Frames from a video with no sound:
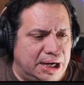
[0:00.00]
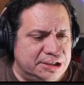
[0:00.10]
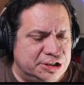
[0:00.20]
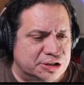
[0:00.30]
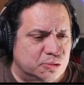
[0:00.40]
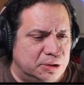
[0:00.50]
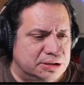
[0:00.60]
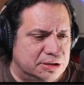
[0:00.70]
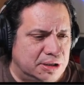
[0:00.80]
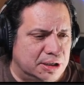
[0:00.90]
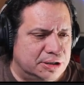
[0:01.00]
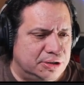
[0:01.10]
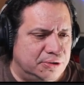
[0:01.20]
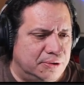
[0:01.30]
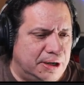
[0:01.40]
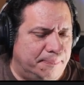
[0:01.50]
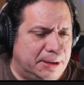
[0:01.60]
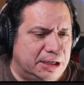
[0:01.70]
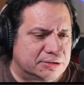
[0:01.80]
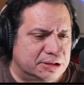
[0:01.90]
I just want to talk to you
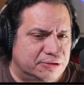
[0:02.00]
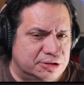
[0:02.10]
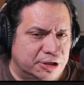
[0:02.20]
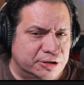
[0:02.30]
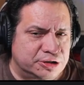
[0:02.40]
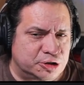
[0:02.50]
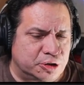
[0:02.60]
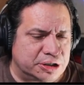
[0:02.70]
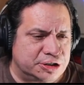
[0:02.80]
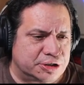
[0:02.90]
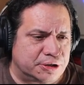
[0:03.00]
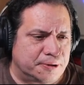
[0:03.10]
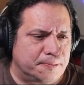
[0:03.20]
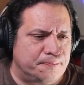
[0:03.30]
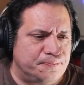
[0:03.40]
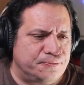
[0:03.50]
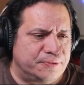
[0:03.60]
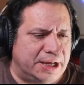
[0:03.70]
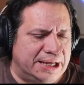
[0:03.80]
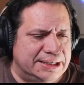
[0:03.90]
about the turn structure
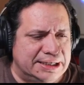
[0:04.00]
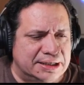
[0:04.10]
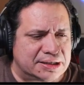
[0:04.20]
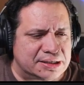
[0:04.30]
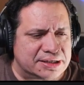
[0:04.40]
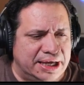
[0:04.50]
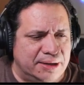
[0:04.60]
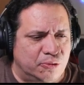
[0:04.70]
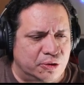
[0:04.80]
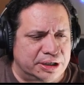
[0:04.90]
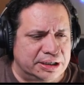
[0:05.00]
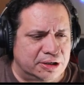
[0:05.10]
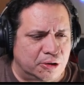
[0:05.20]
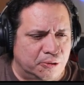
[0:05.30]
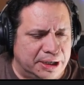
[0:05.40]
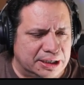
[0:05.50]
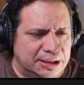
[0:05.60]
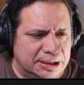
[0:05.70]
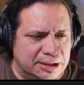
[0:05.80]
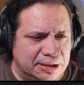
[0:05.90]
and to get this game working
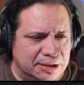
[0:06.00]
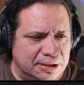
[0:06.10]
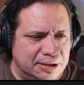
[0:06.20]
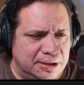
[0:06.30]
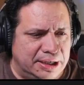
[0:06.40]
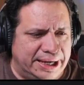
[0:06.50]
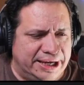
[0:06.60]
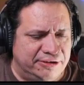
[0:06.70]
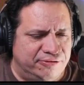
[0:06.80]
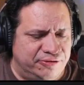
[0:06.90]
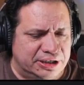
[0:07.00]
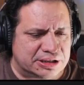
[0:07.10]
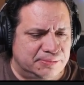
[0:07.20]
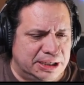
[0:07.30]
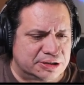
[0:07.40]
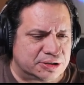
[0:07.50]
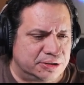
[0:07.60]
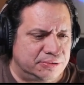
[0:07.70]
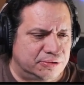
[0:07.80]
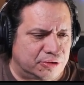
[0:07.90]
correctly and fix
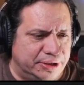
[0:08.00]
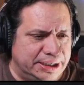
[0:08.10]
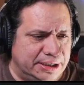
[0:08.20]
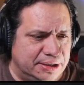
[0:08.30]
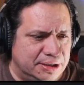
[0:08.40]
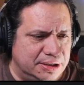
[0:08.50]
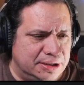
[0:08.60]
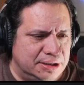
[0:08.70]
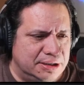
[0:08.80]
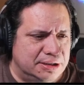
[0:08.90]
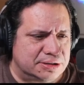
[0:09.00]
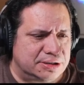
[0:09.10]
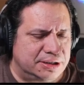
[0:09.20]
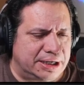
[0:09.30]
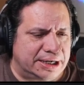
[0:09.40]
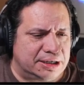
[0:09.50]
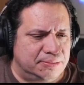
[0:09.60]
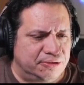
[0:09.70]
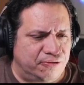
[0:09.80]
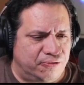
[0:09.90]
milestone 3 so that I
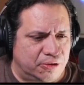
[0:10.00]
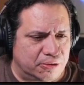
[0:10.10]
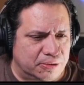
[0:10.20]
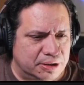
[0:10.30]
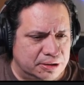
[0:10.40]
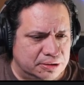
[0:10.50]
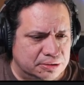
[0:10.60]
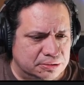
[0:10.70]
can move forward.